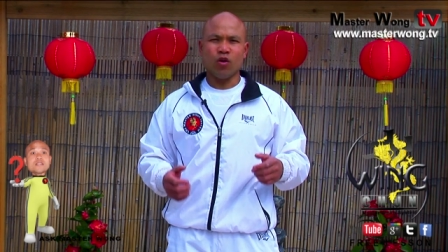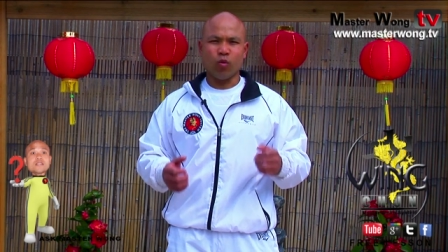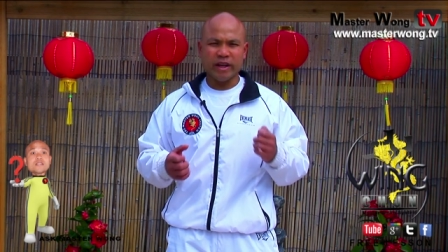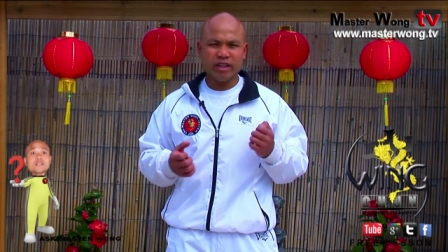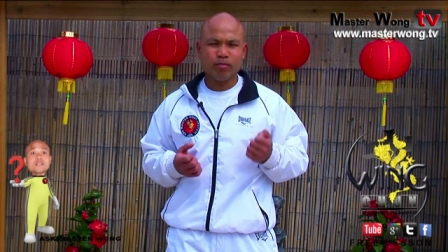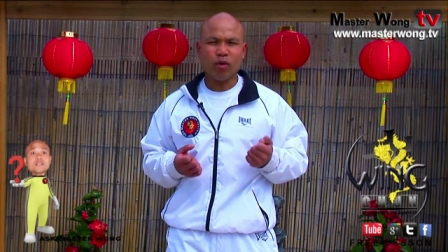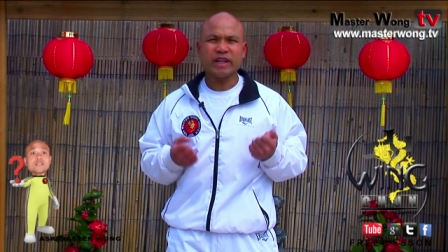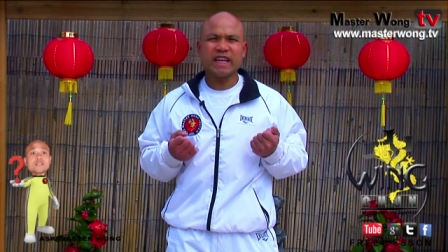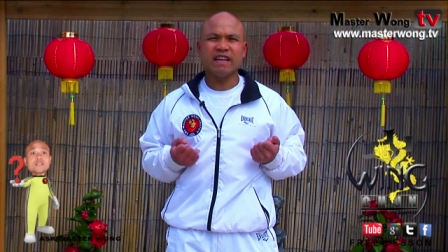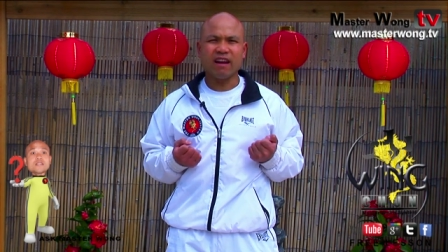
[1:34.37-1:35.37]
When your
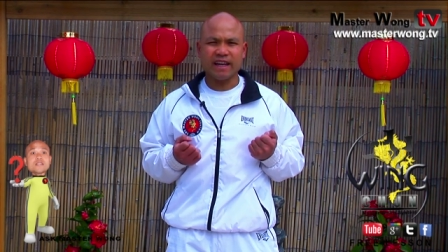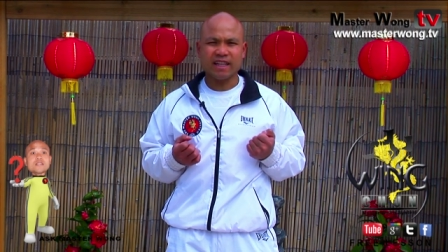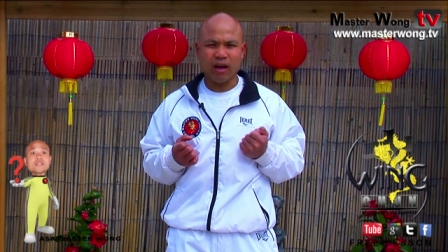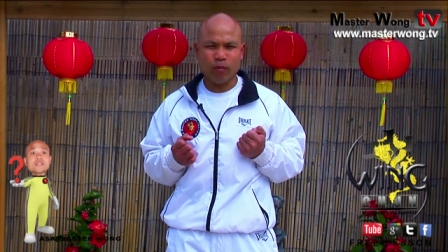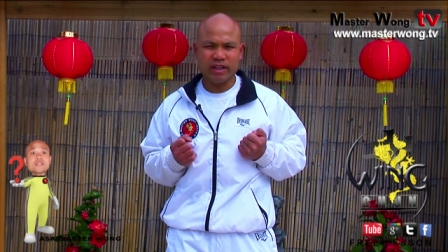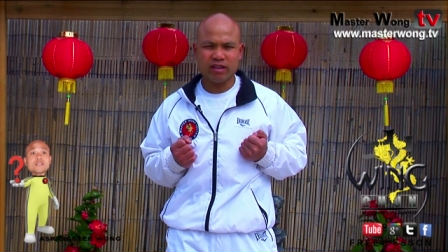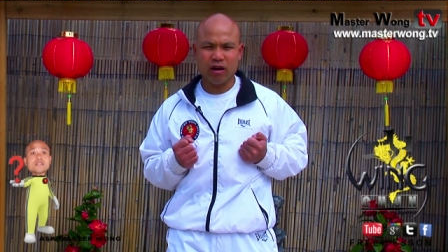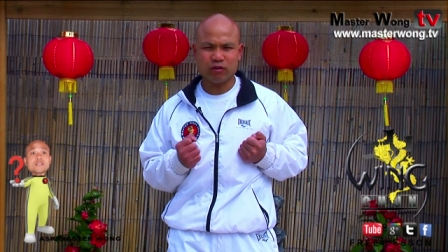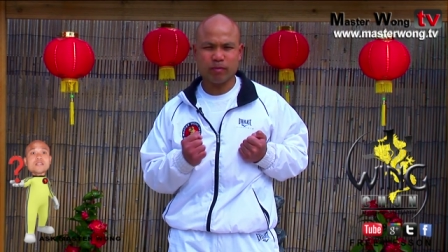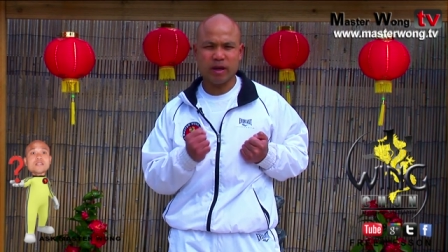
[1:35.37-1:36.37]
body in line, like when you know
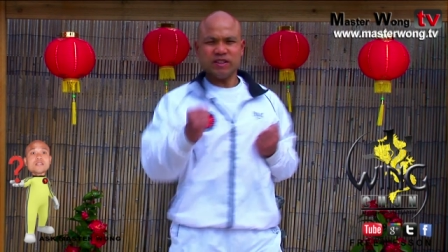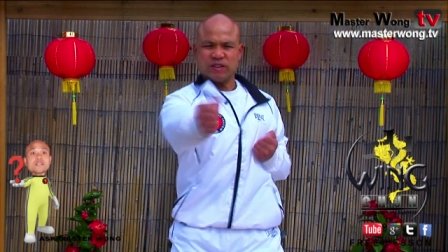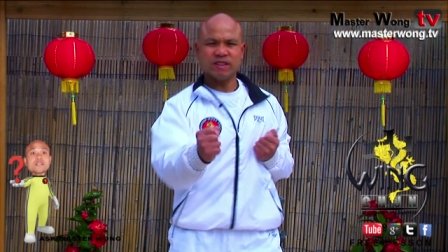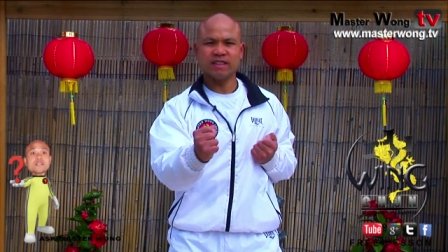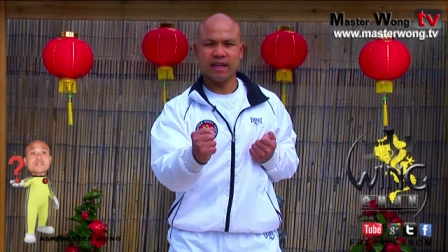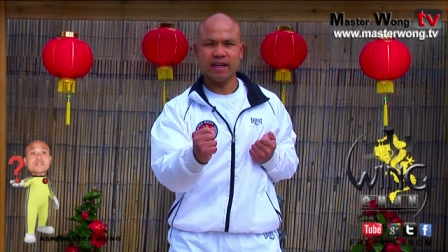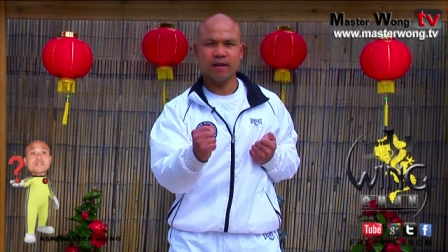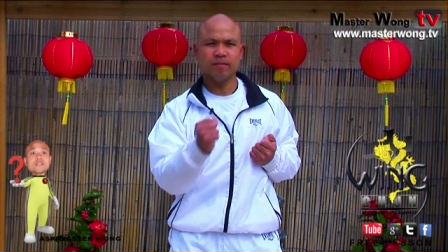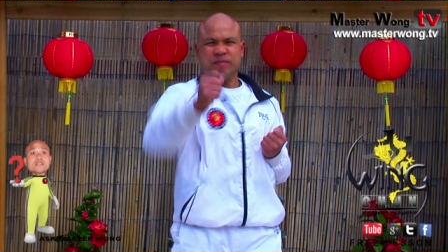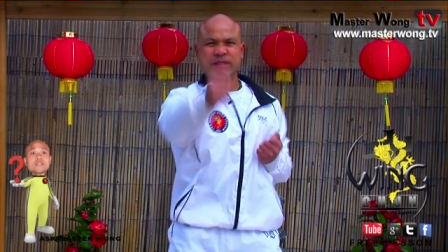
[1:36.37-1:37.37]
how to punch,
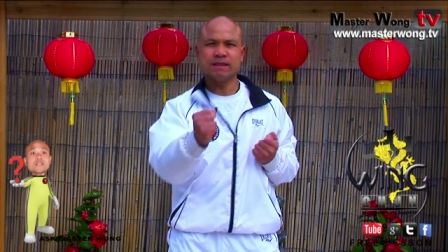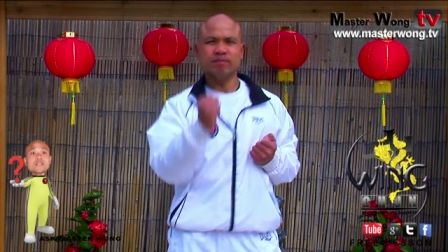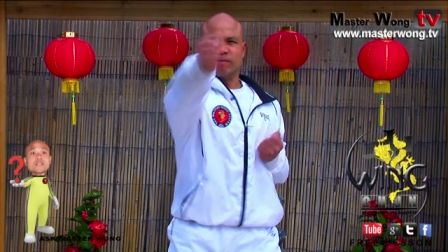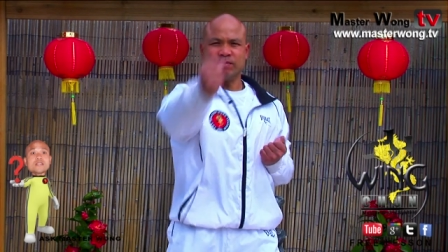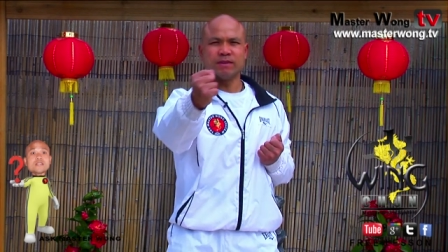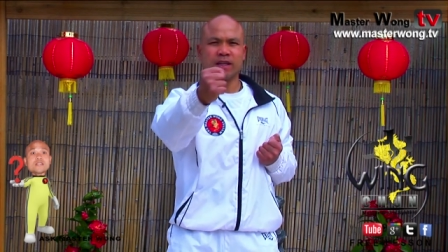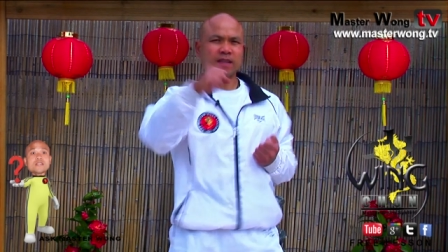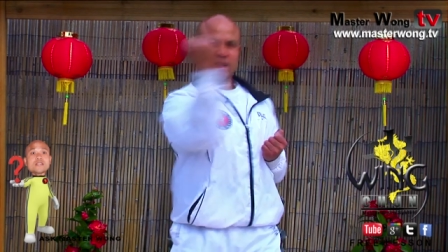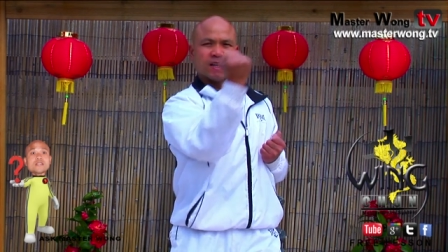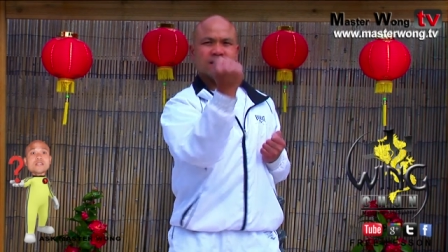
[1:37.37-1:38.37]
here, here,
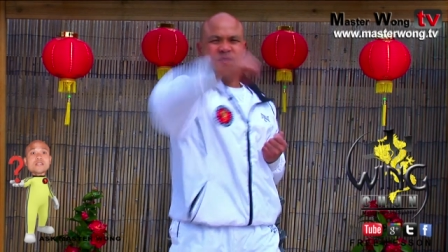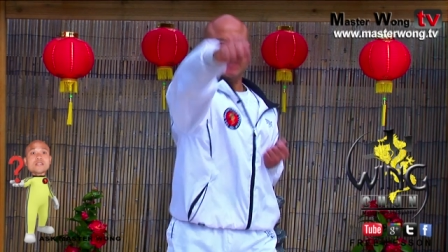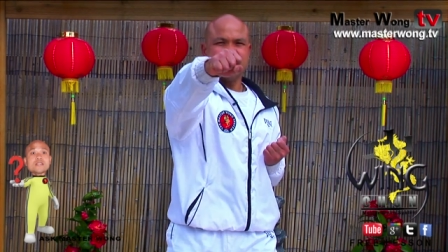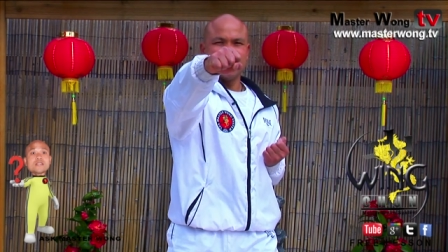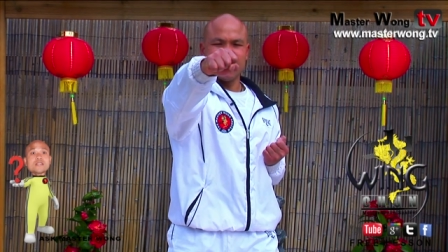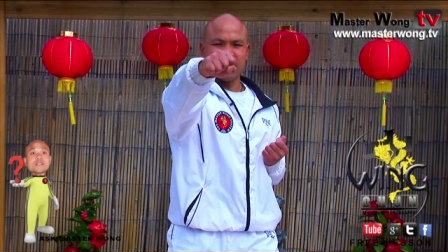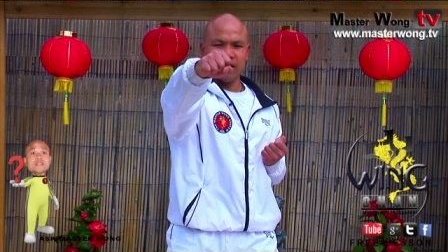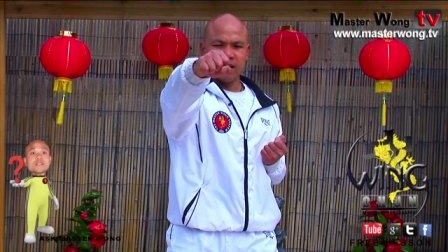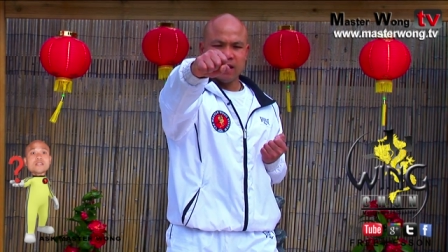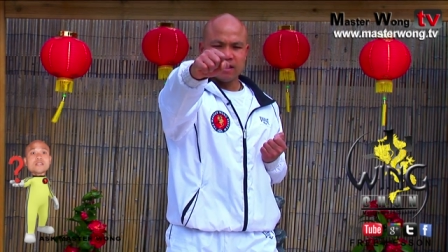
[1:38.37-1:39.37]
turn, here,
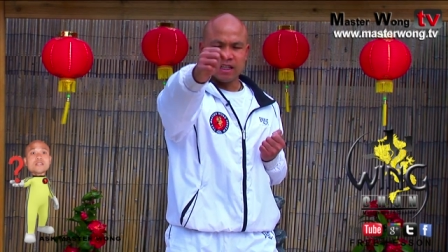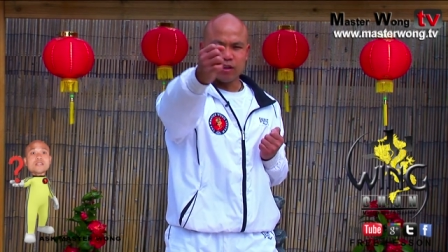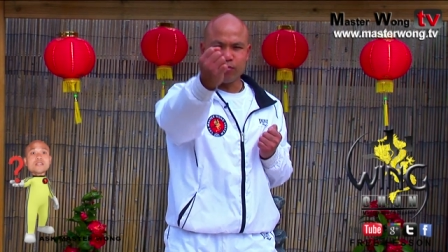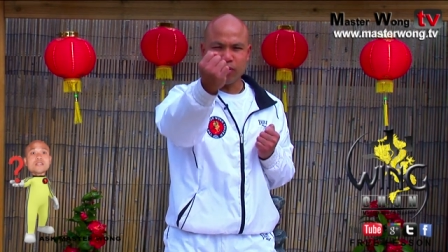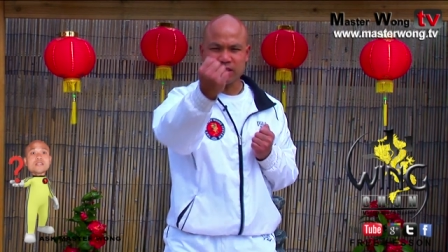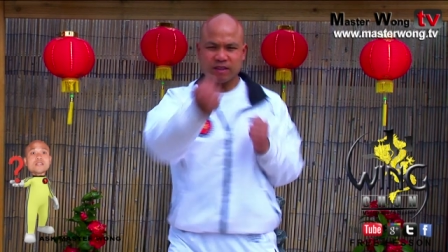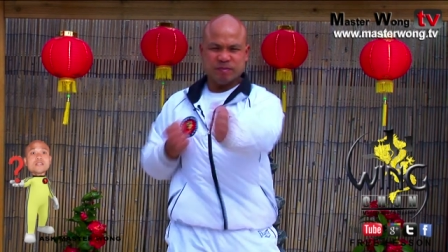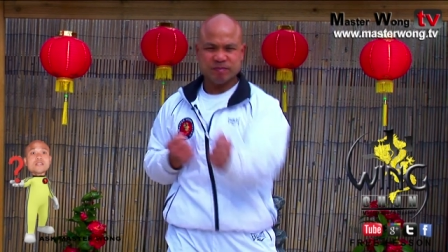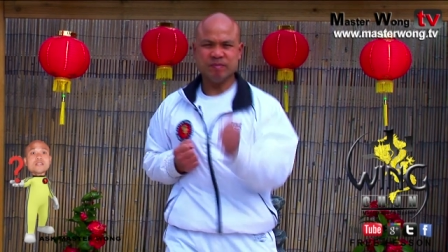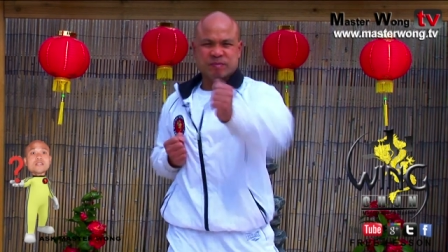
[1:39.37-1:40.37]
then you practice,
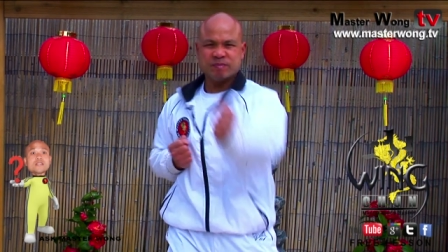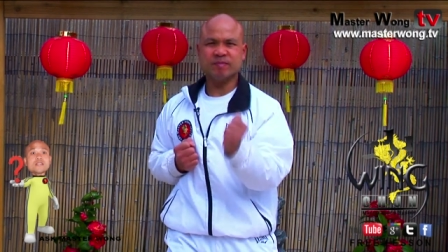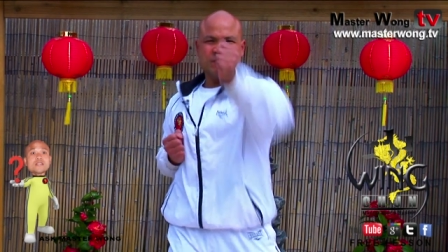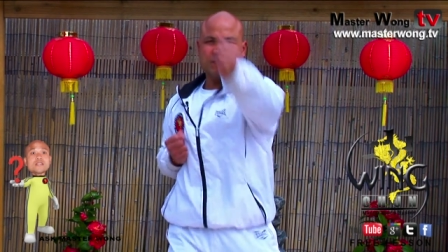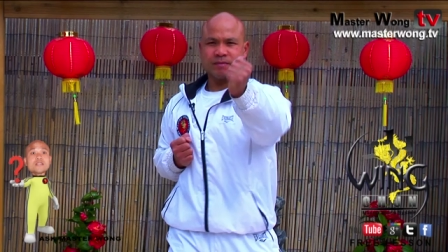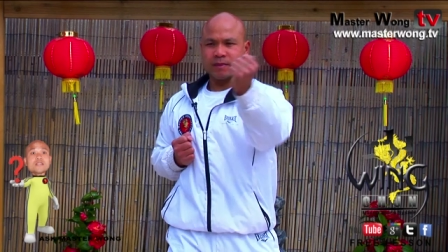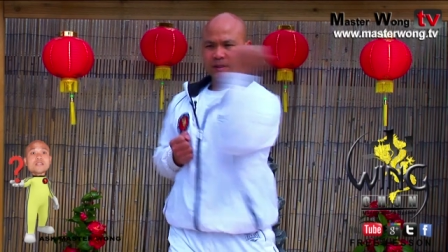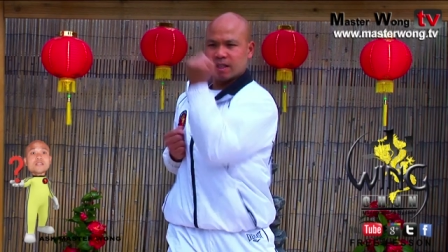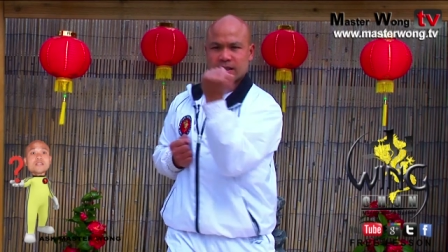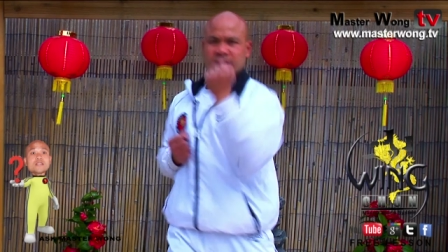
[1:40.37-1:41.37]

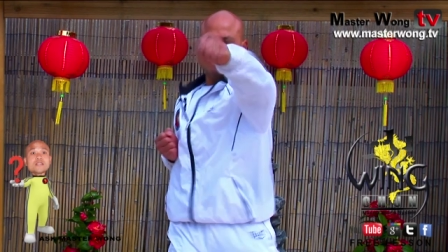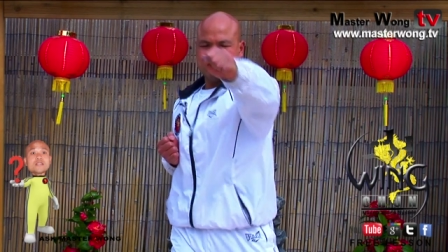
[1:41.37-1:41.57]
turn,